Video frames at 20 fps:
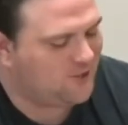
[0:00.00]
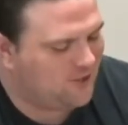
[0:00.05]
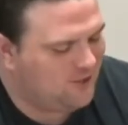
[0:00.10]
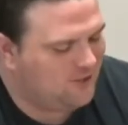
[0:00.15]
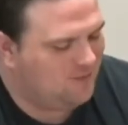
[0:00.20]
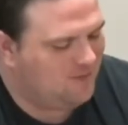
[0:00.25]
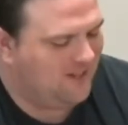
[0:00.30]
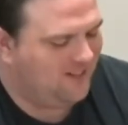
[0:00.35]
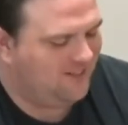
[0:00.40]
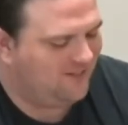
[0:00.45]

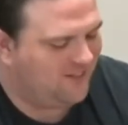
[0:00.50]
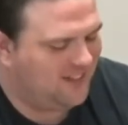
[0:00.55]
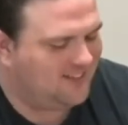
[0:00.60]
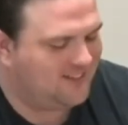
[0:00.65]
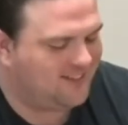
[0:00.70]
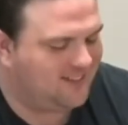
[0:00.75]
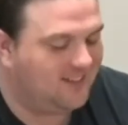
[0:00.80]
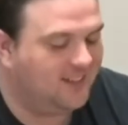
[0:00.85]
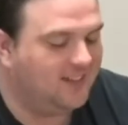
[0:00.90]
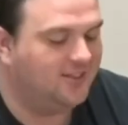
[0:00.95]
should be
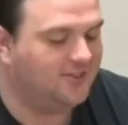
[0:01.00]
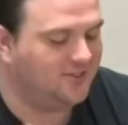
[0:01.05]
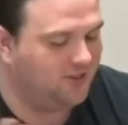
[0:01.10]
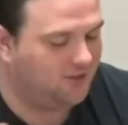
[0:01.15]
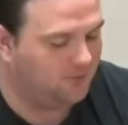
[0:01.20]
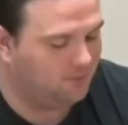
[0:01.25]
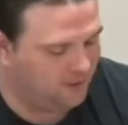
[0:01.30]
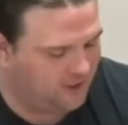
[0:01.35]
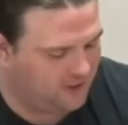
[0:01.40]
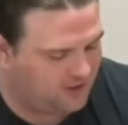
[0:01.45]
invested
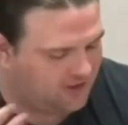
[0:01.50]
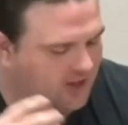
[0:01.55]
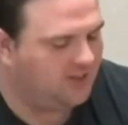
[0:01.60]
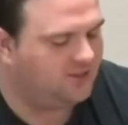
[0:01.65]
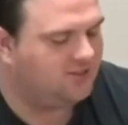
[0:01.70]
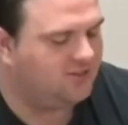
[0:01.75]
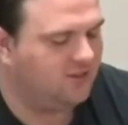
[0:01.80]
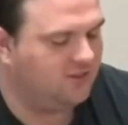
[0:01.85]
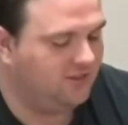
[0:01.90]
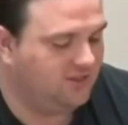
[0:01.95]
into the
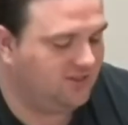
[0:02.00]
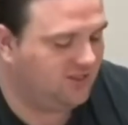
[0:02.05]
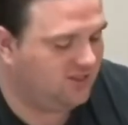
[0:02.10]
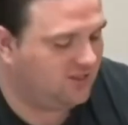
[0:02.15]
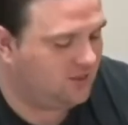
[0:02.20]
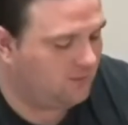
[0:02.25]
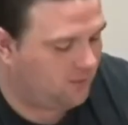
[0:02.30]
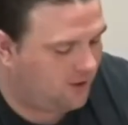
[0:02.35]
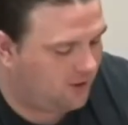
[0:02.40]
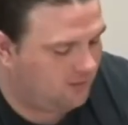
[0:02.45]
pretrial
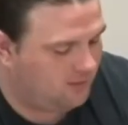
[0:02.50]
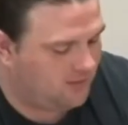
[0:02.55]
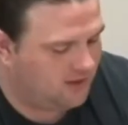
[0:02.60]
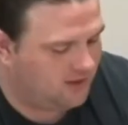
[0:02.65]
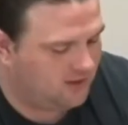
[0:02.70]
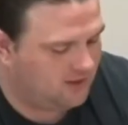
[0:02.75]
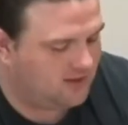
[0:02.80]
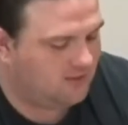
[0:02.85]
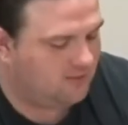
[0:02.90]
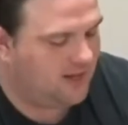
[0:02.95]
services
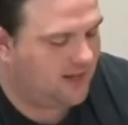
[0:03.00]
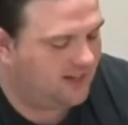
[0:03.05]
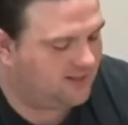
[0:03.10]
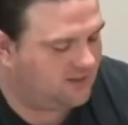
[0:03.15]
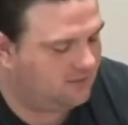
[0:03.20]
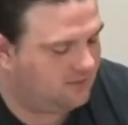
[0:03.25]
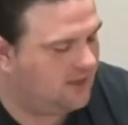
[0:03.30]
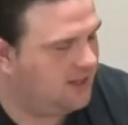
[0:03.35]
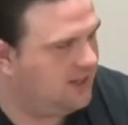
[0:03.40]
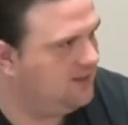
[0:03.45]
department to
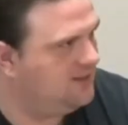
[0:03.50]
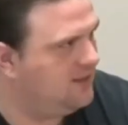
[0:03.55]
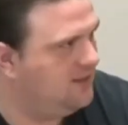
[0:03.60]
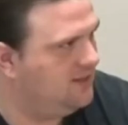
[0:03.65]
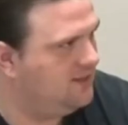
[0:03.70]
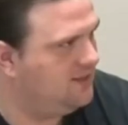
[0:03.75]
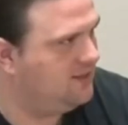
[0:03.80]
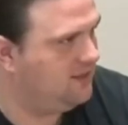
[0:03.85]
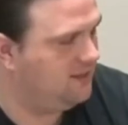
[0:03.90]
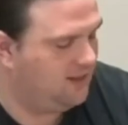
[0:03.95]
maximize
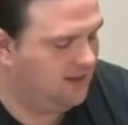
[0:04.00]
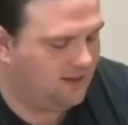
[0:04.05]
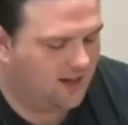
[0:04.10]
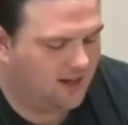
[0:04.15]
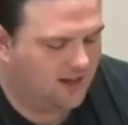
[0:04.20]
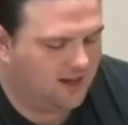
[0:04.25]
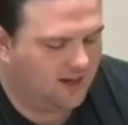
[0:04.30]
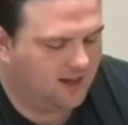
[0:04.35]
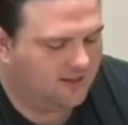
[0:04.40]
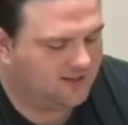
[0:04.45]
its
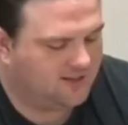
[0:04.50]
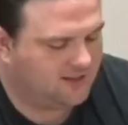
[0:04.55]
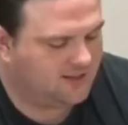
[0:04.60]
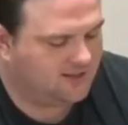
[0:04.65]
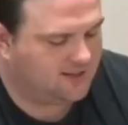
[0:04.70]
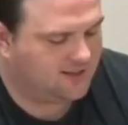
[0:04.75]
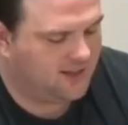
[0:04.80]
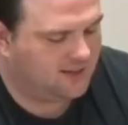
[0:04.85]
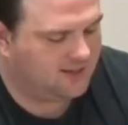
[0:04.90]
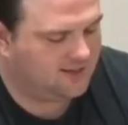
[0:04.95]

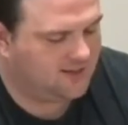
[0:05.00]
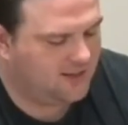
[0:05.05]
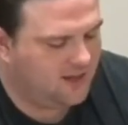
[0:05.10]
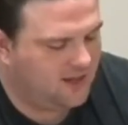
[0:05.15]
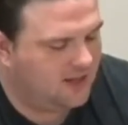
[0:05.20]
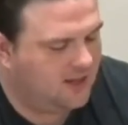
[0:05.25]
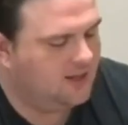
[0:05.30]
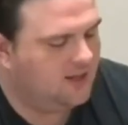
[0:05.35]
success.